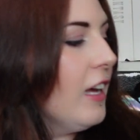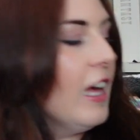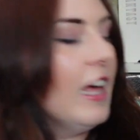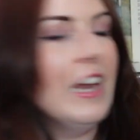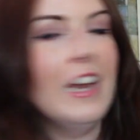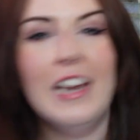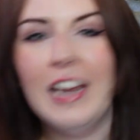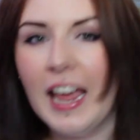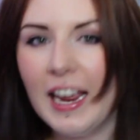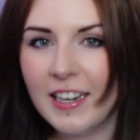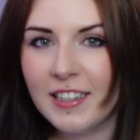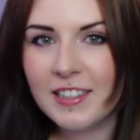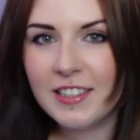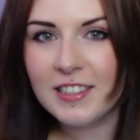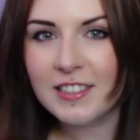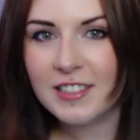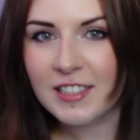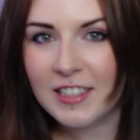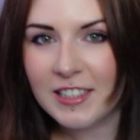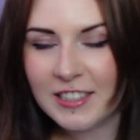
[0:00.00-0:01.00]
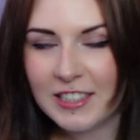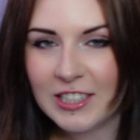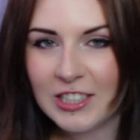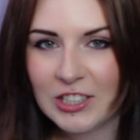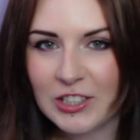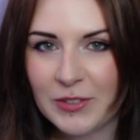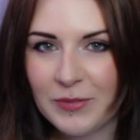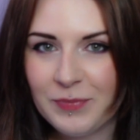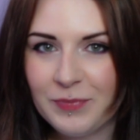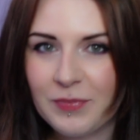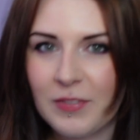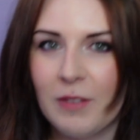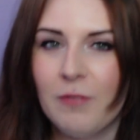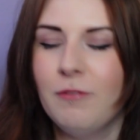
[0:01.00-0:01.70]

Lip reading: Collector's Edition.